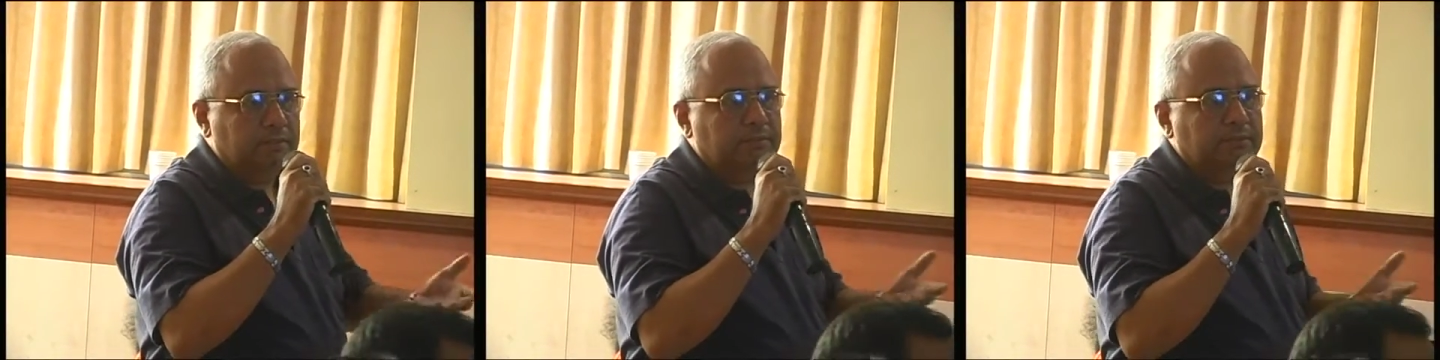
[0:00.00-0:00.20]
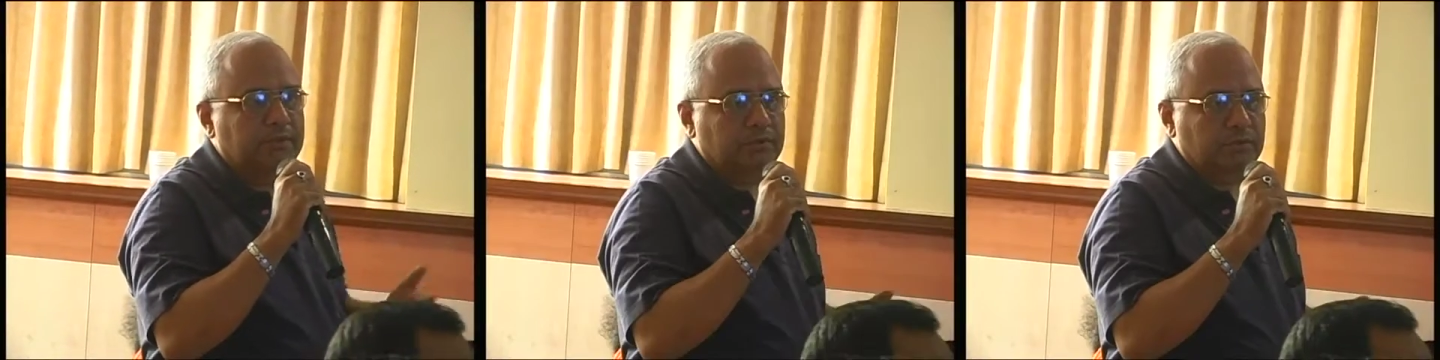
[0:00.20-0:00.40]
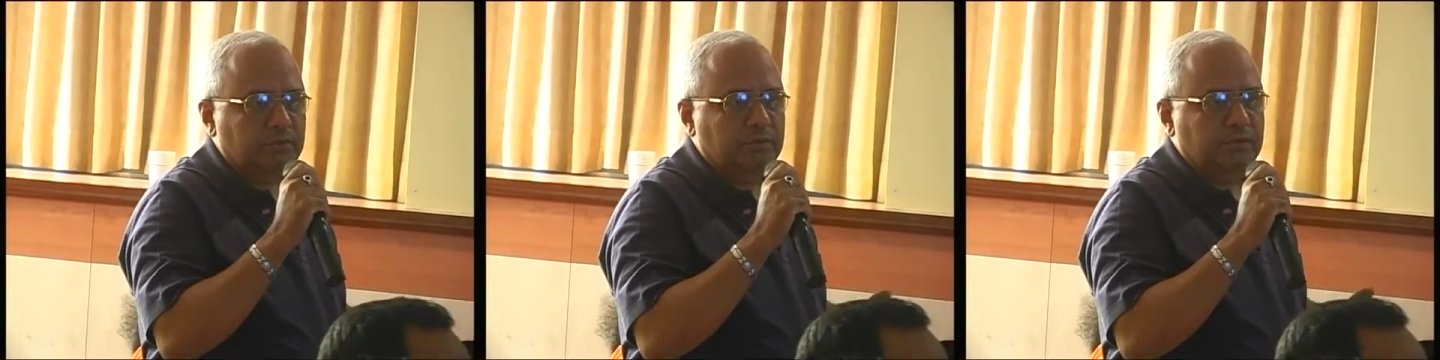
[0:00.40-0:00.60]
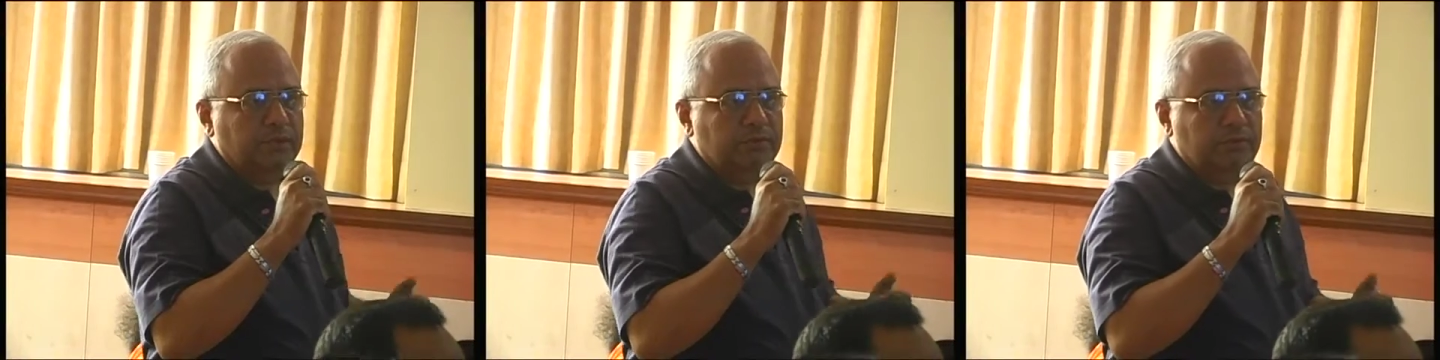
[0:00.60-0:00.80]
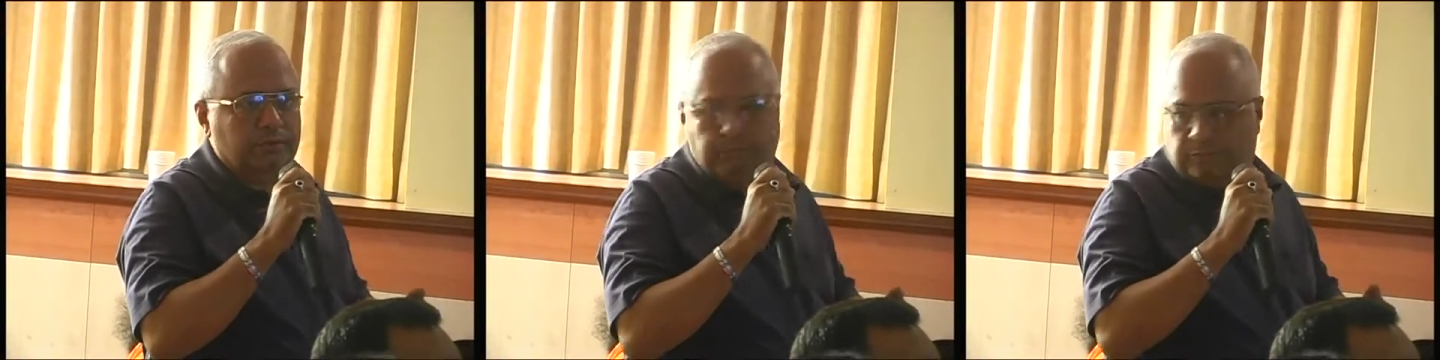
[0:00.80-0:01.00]
story is
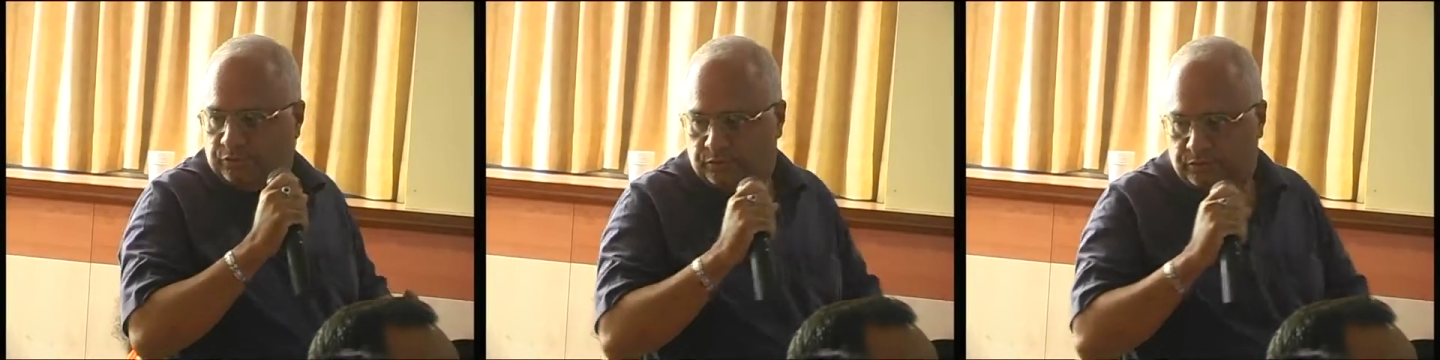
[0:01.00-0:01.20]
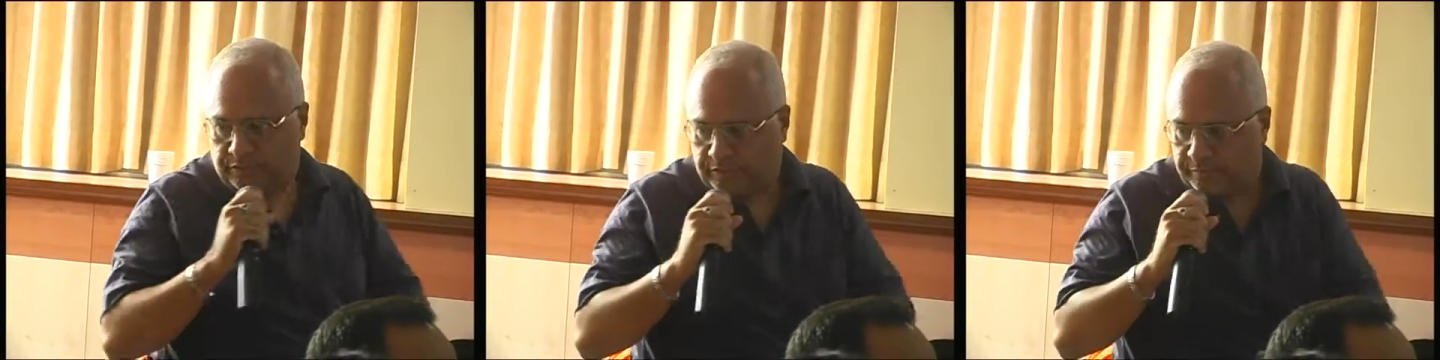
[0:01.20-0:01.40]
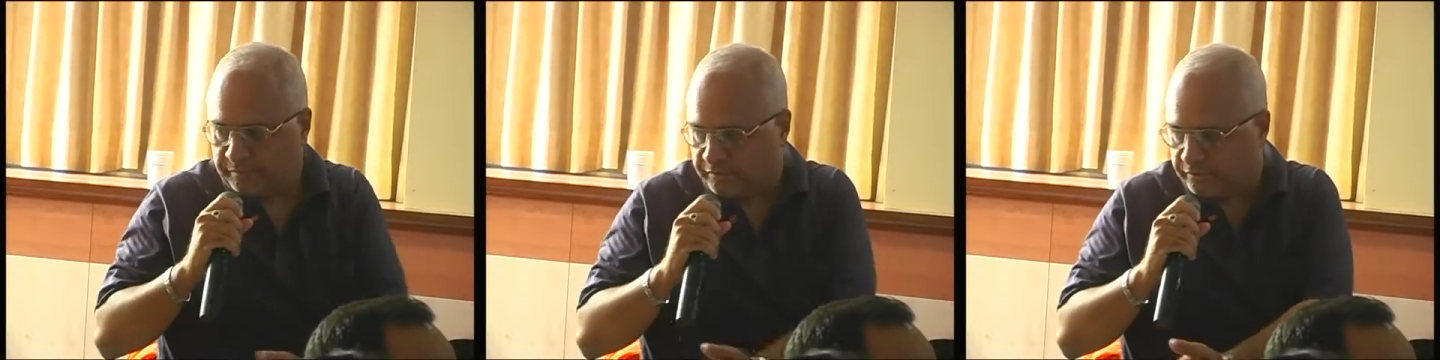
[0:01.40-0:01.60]
almost same.